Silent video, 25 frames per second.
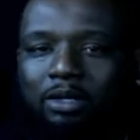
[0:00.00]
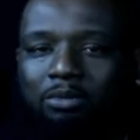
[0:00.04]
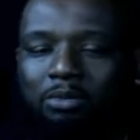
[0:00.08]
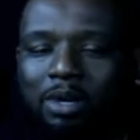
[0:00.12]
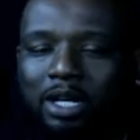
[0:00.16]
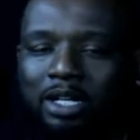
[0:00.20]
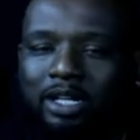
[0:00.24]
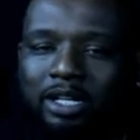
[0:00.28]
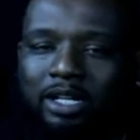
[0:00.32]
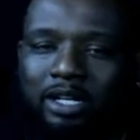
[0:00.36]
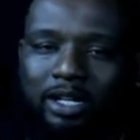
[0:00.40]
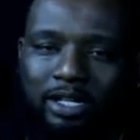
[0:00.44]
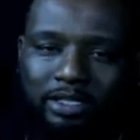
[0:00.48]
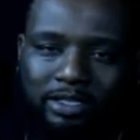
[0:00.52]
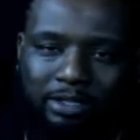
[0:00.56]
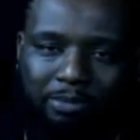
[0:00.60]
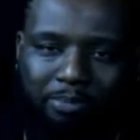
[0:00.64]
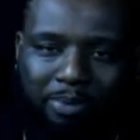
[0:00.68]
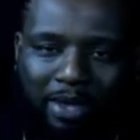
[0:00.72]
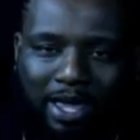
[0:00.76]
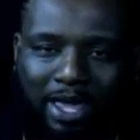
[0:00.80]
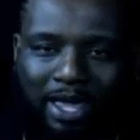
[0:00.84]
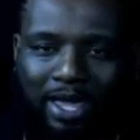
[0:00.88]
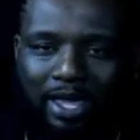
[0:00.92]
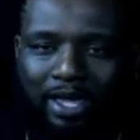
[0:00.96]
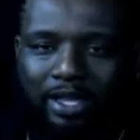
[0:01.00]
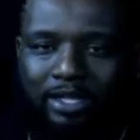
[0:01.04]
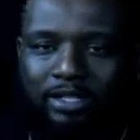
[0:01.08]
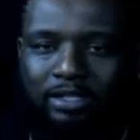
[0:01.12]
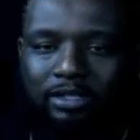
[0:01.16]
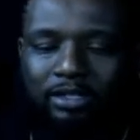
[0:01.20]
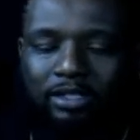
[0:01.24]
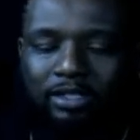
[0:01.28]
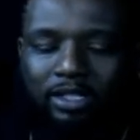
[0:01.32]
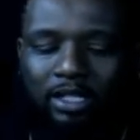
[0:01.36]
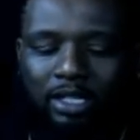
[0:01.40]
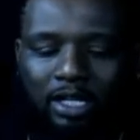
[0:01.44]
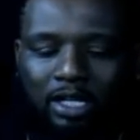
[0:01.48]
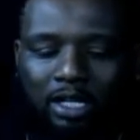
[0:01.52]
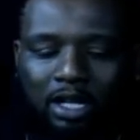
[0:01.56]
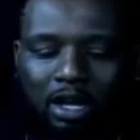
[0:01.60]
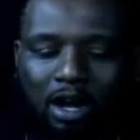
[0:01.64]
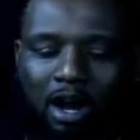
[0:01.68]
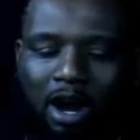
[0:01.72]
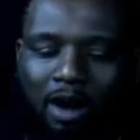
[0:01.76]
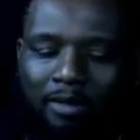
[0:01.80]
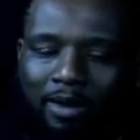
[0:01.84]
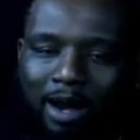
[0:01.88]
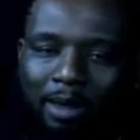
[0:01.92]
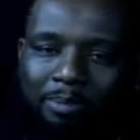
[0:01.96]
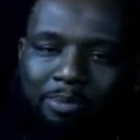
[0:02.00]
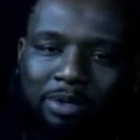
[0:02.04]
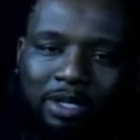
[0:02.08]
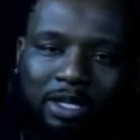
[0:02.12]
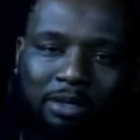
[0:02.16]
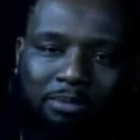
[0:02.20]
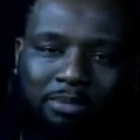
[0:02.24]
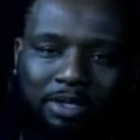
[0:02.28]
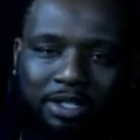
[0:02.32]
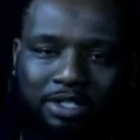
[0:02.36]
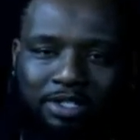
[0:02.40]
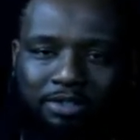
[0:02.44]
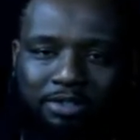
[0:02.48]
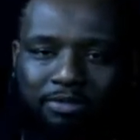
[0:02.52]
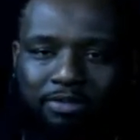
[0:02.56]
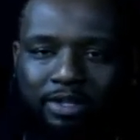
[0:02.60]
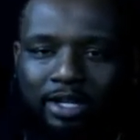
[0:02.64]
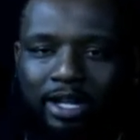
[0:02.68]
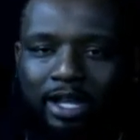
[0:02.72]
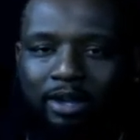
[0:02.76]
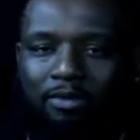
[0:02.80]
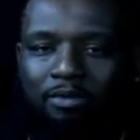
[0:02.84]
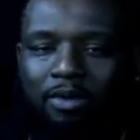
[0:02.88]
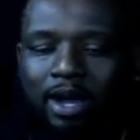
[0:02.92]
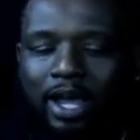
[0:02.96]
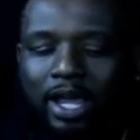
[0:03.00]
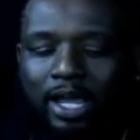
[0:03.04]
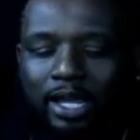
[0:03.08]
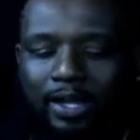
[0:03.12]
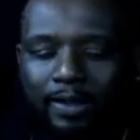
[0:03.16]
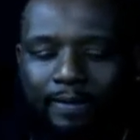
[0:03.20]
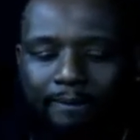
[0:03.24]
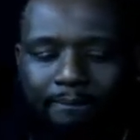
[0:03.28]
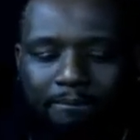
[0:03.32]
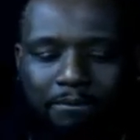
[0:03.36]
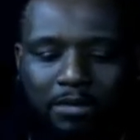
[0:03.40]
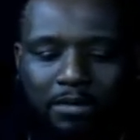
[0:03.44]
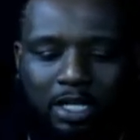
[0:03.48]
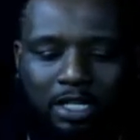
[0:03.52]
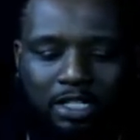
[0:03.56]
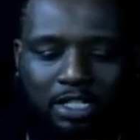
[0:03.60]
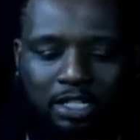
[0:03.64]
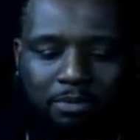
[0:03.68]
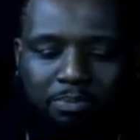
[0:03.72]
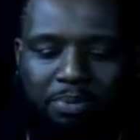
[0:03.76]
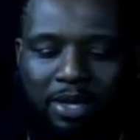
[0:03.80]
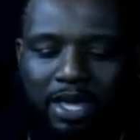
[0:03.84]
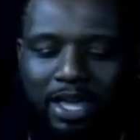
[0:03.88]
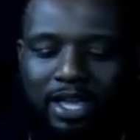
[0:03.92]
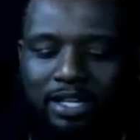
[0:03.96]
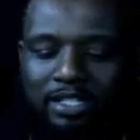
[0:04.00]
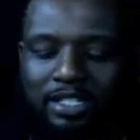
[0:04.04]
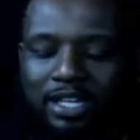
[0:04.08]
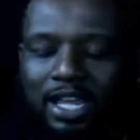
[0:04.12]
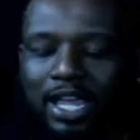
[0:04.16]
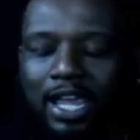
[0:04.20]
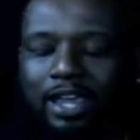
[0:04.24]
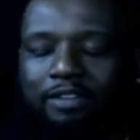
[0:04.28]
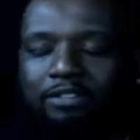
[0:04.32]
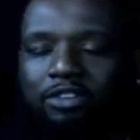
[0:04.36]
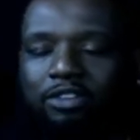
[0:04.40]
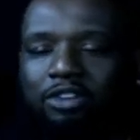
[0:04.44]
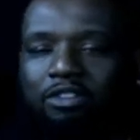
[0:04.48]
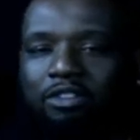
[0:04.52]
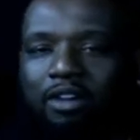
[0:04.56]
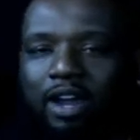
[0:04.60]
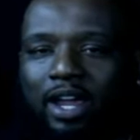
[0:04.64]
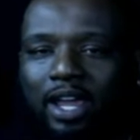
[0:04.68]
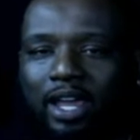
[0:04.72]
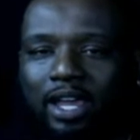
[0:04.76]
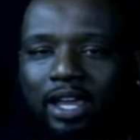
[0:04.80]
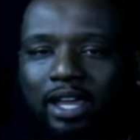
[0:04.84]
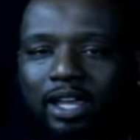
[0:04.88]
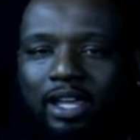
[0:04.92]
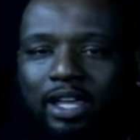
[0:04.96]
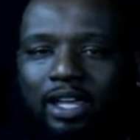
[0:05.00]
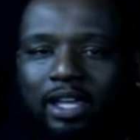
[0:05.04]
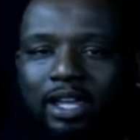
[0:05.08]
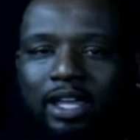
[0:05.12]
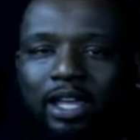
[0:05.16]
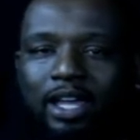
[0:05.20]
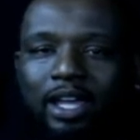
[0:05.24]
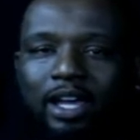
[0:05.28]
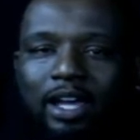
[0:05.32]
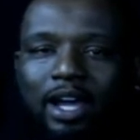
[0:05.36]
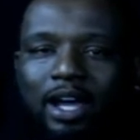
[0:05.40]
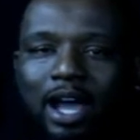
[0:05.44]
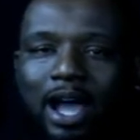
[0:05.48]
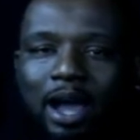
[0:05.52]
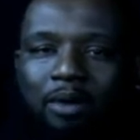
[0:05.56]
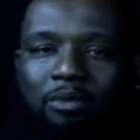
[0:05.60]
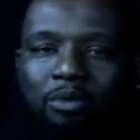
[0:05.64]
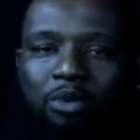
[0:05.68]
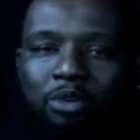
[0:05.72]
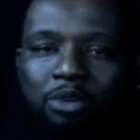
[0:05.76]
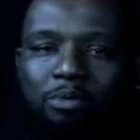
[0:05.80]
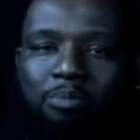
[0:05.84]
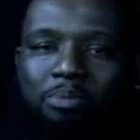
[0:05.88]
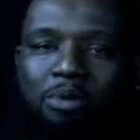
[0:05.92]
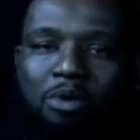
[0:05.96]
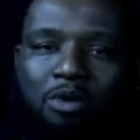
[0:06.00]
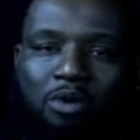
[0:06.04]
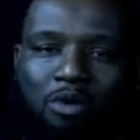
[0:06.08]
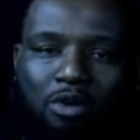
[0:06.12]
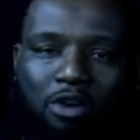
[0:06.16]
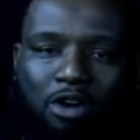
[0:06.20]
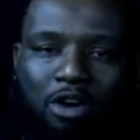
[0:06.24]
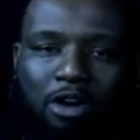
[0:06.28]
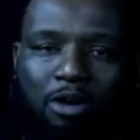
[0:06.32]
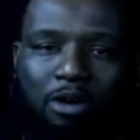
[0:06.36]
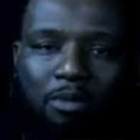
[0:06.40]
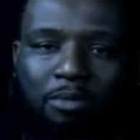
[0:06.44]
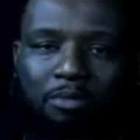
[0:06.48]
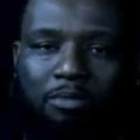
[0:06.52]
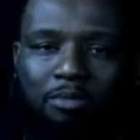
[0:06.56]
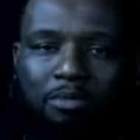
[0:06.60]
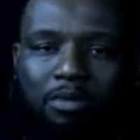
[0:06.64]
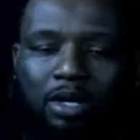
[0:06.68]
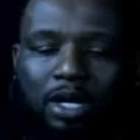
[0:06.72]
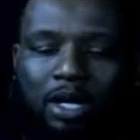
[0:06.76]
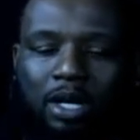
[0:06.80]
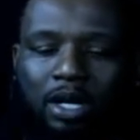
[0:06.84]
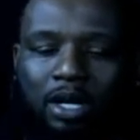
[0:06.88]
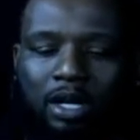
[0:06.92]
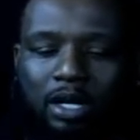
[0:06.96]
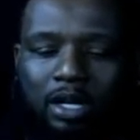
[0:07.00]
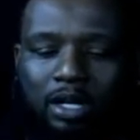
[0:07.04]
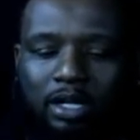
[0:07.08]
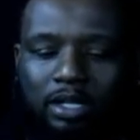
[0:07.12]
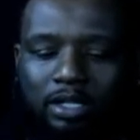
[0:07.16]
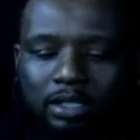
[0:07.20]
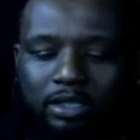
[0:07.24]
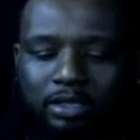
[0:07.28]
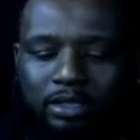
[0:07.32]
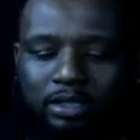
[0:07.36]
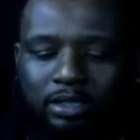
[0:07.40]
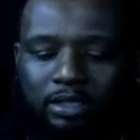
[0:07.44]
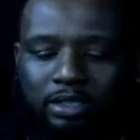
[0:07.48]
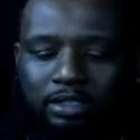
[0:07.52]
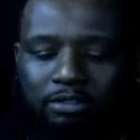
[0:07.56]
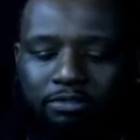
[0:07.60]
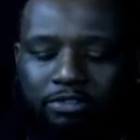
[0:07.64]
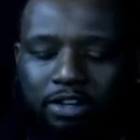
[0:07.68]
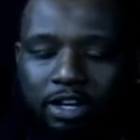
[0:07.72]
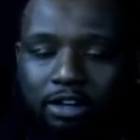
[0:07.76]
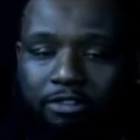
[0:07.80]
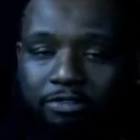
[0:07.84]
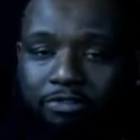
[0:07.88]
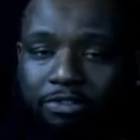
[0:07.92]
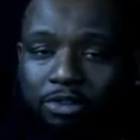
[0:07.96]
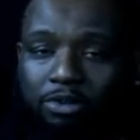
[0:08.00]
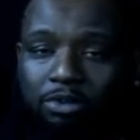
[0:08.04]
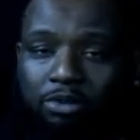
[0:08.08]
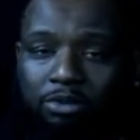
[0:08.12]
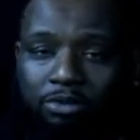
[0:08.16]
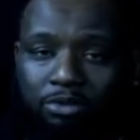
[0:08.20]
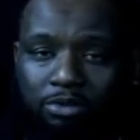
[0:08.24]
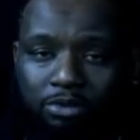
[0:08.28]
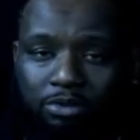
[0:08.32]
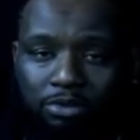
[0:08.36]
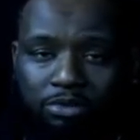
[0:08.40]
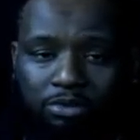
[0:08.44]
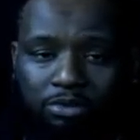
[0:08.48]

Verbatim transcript: My cousin passed, R.I.P. Amisha Renee White. She passed in 8th grade. I wrote a poem for her funeral.